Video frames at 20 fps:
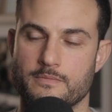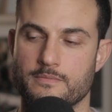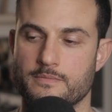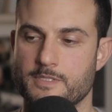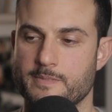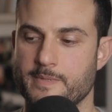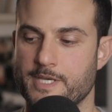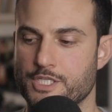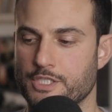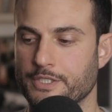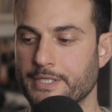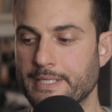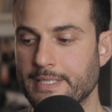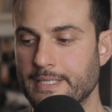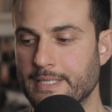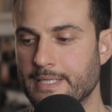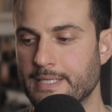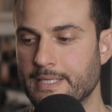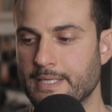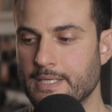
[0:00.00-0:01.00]
it, especially,
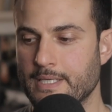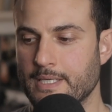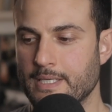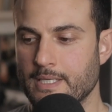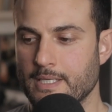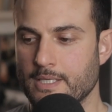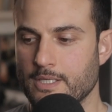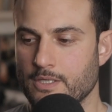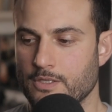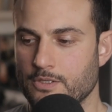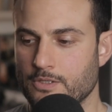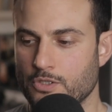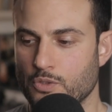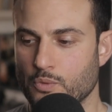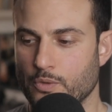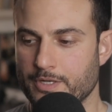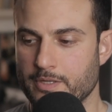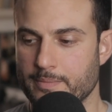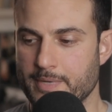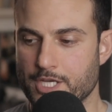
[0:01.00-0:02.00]

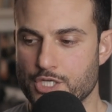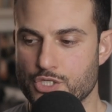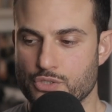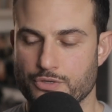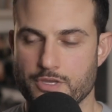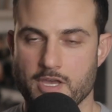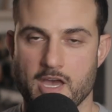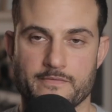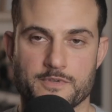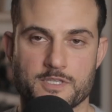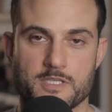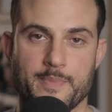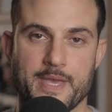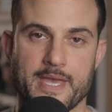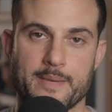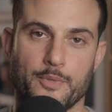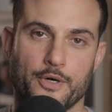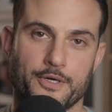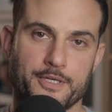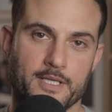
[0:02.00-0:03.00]
you wanna make sure you have a
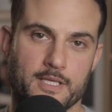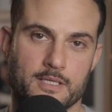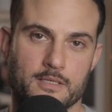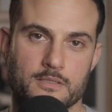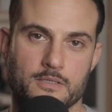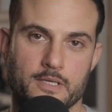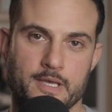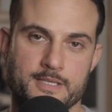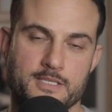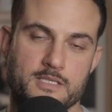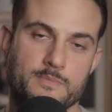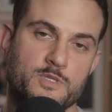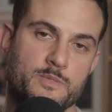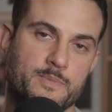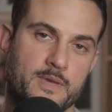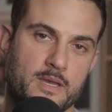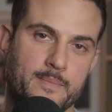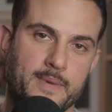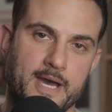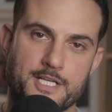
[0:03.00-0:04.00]
spare body and some
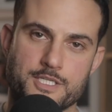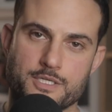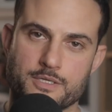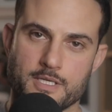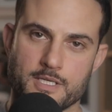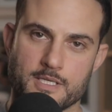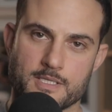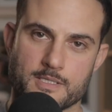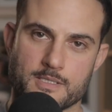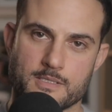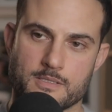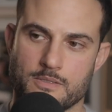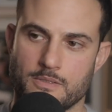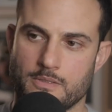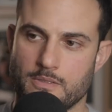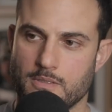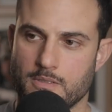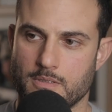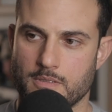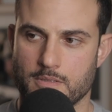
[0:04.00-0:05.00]
spare batteries
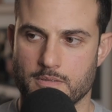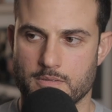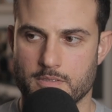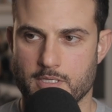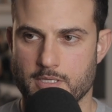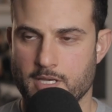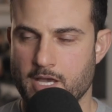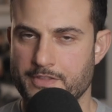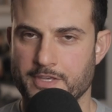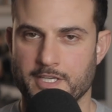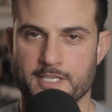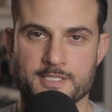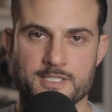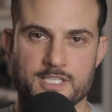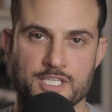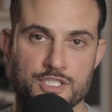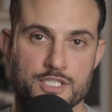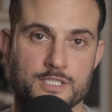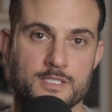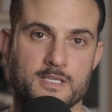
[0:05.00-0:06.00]
or other
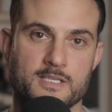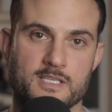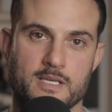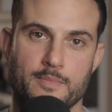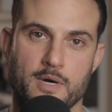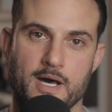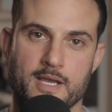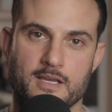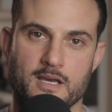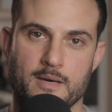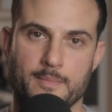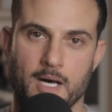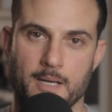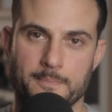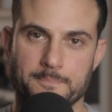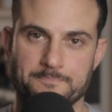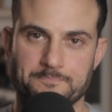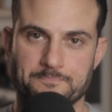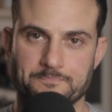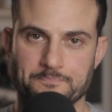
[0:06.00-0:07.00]
contingencies that might come
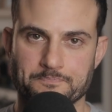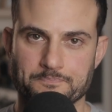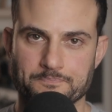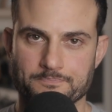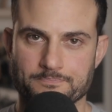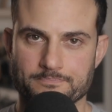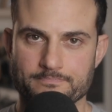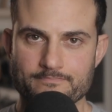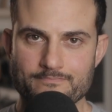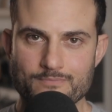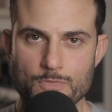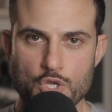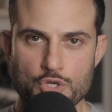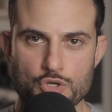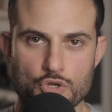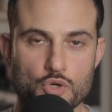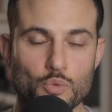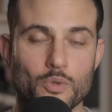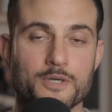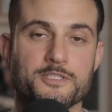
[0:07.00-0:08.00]
up.
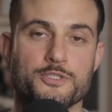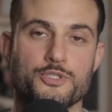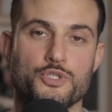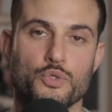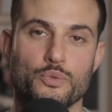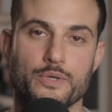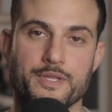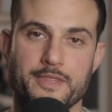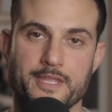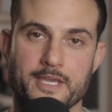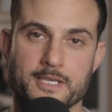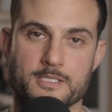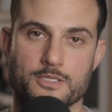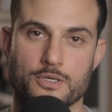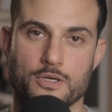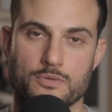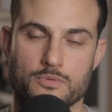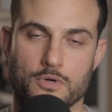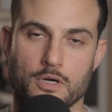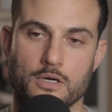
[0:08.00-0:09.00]
Know what to do when things
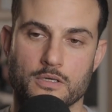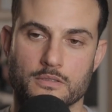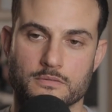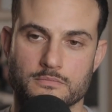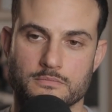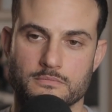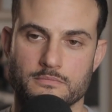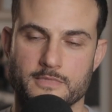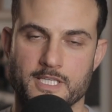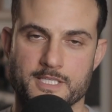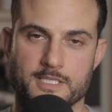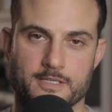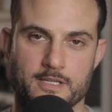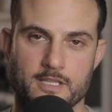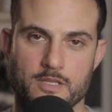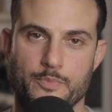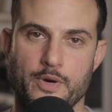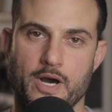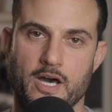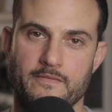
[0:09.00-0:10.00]
go wrong. That's
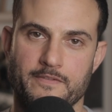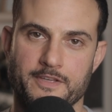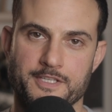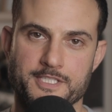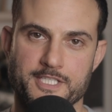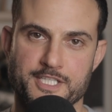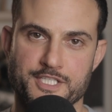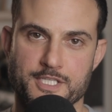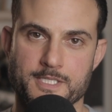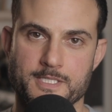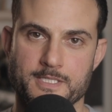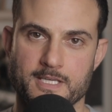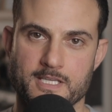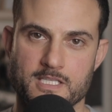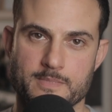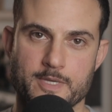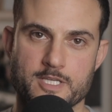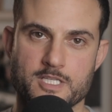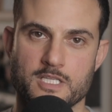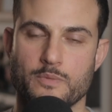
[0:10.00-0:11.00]
another part of contingency,
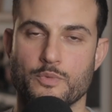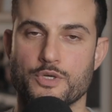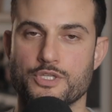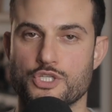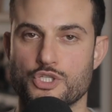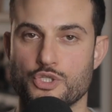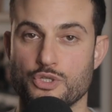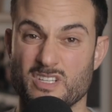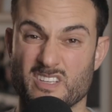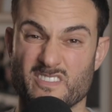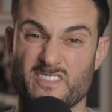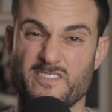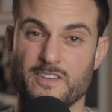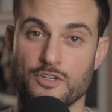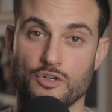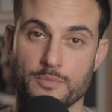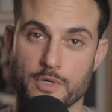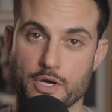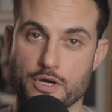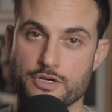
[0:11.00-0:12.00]
especially when shooting
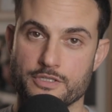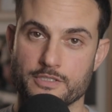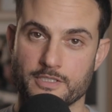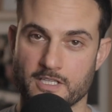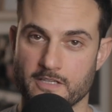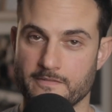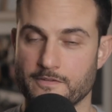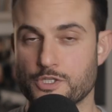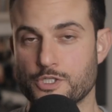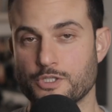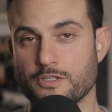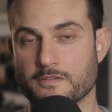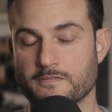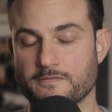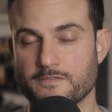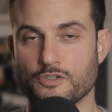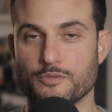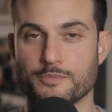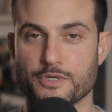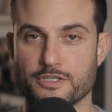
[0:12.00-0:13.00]
film only. If you're shooting
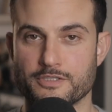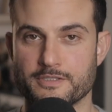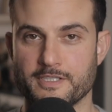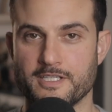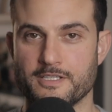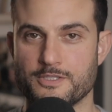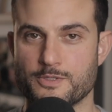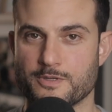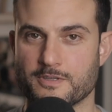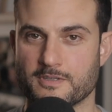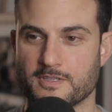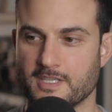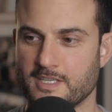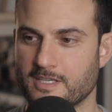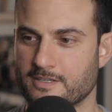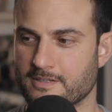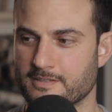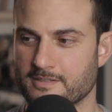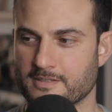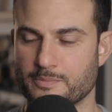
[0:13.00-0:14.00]
film only, you're doing
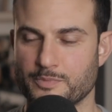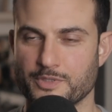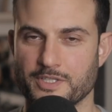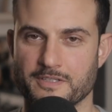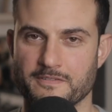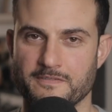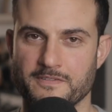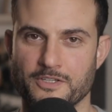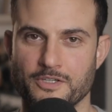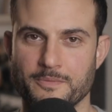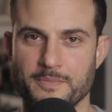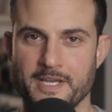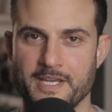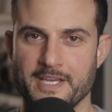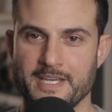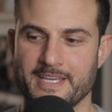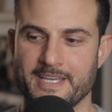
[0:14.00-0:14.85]
gig on completely film,